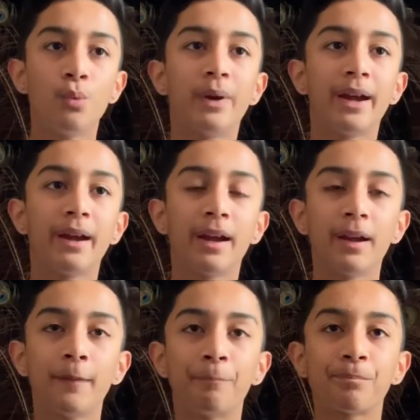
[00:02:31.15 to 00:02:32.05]

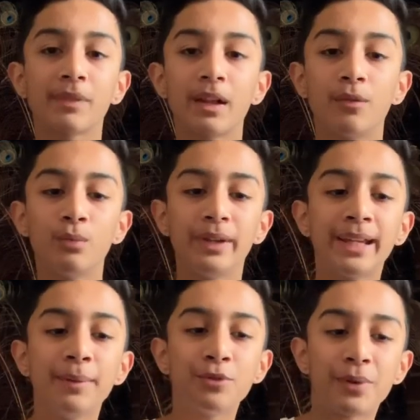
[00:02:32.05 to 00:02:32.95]
we
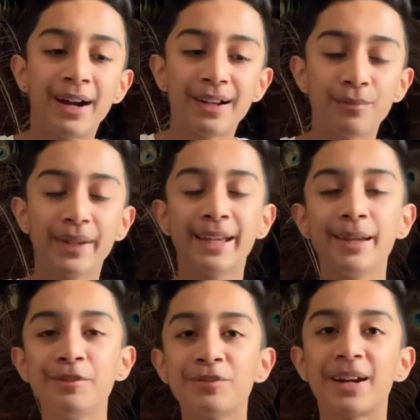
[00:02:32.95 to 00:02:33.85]
keep
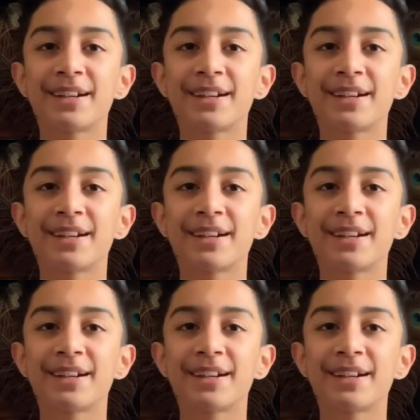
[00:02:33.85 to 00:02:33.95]
to